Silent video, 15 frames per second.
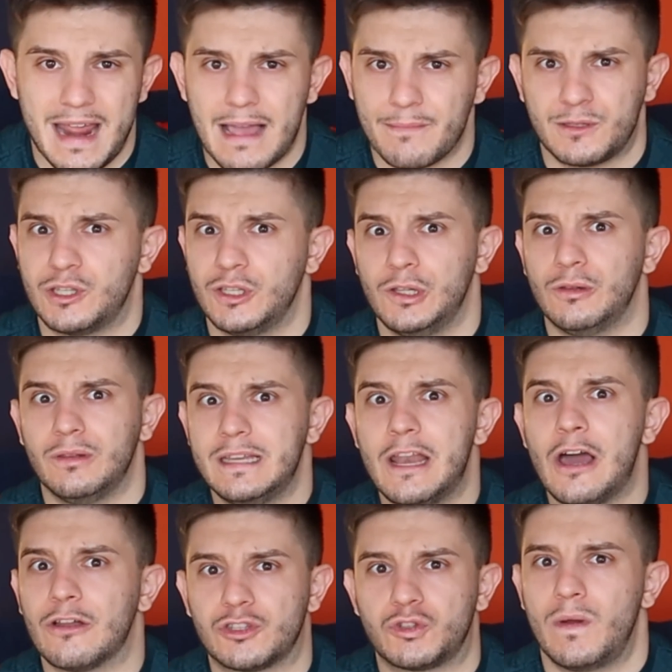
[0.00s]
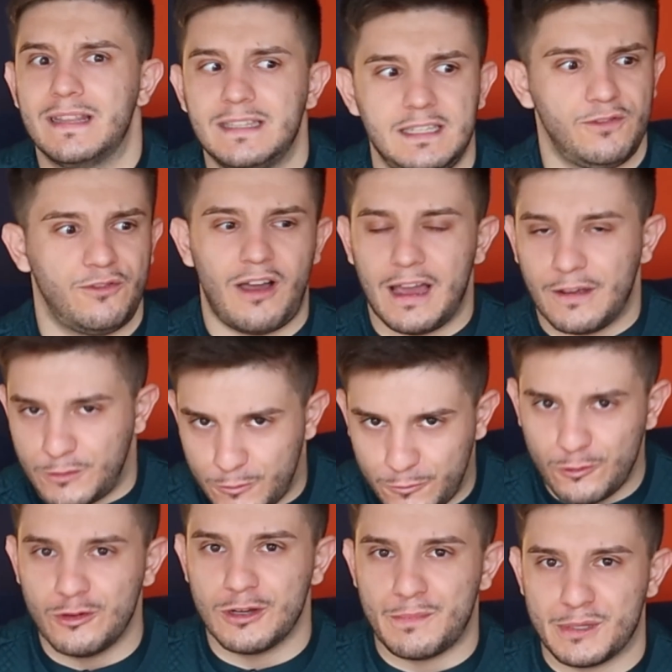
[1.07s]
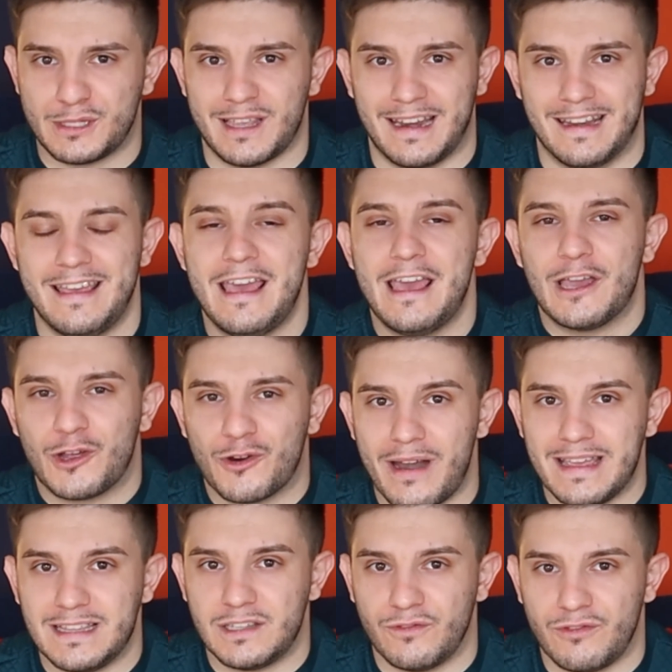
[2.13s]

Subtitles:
absolutely not 25 to 40% greater